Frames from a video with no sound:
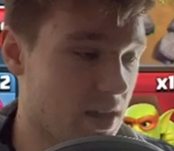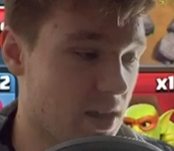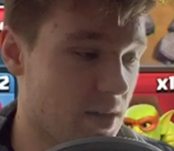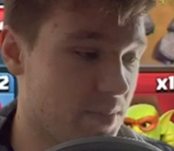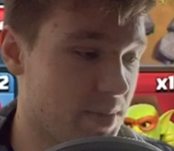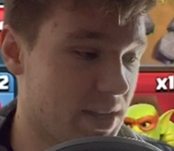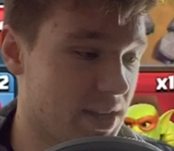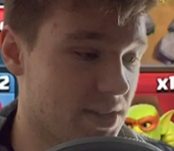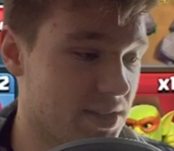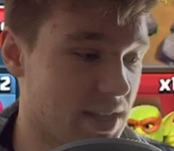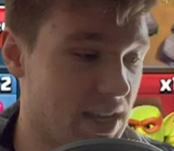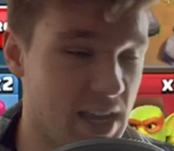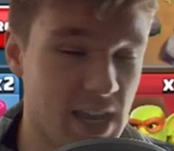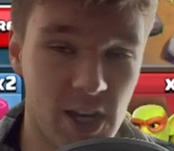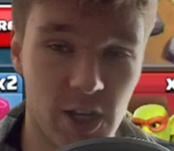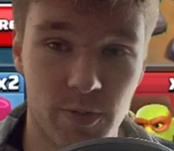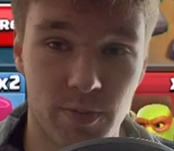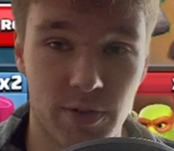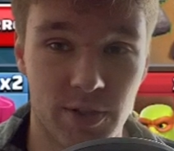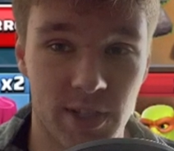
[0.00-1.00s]
because they
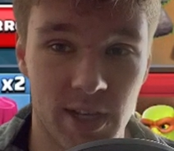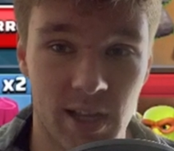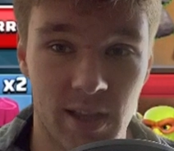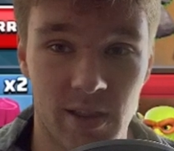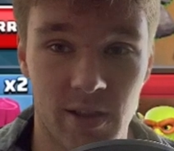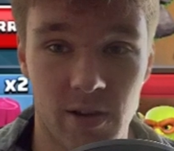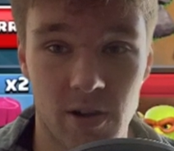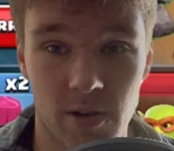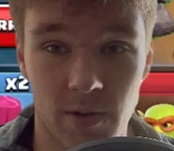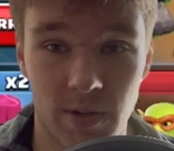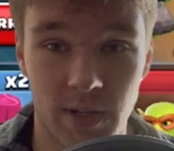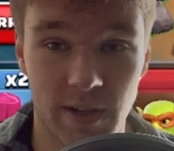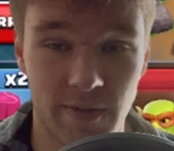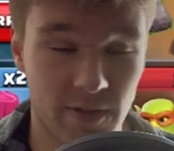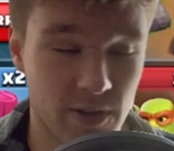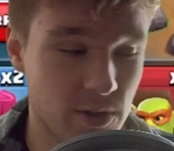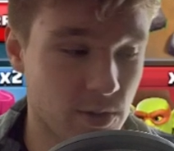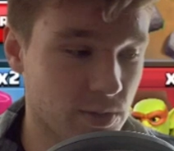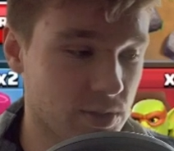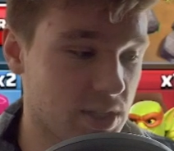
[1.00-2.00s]
each present their own
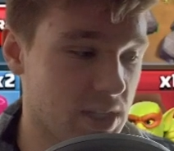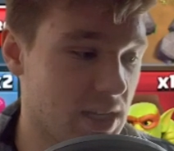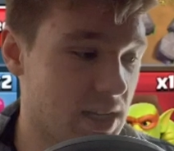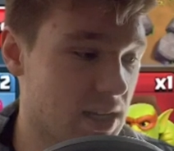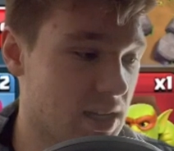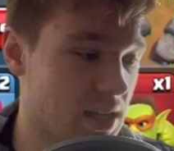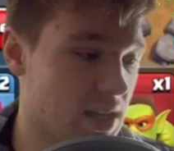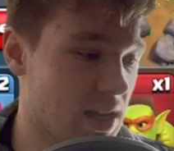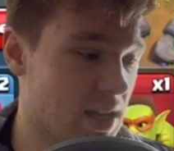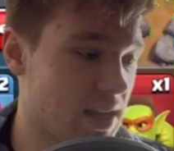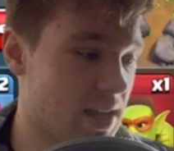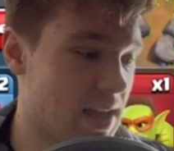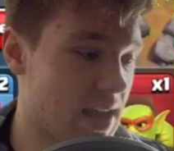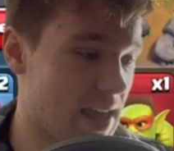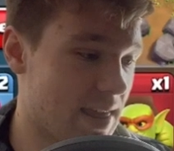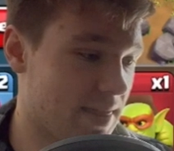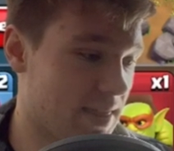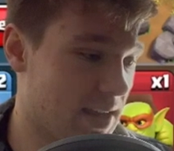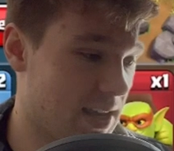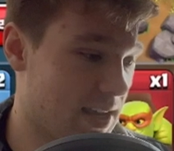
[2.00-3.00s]
difficulty.
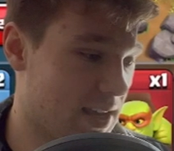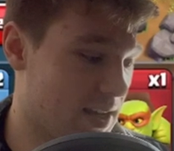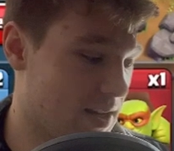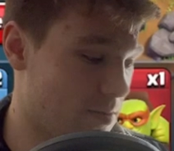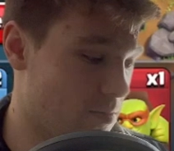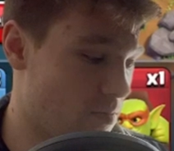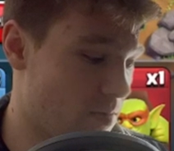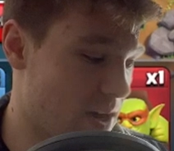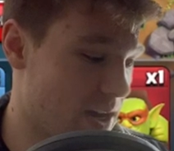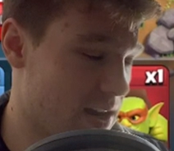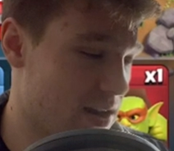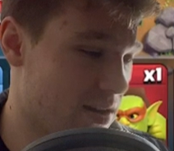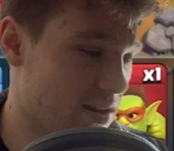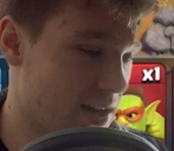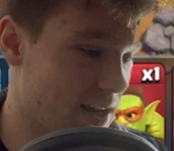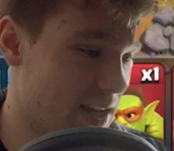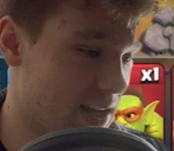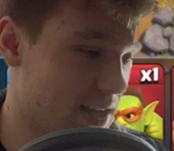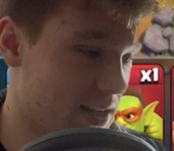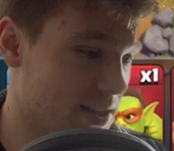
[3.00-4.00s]
And then where
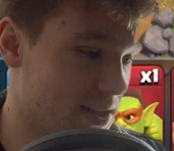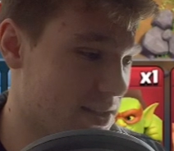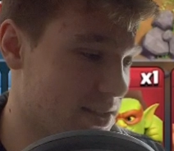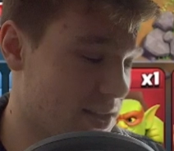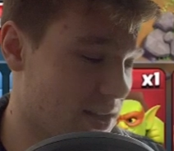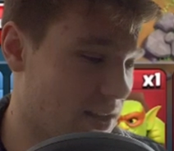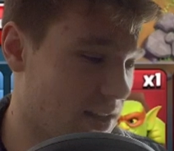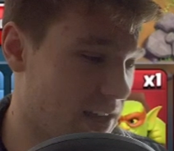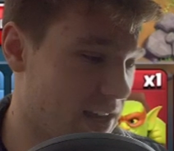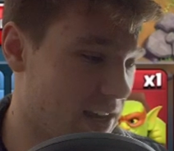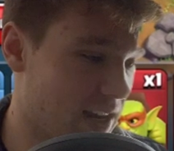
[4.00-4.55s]
is the clan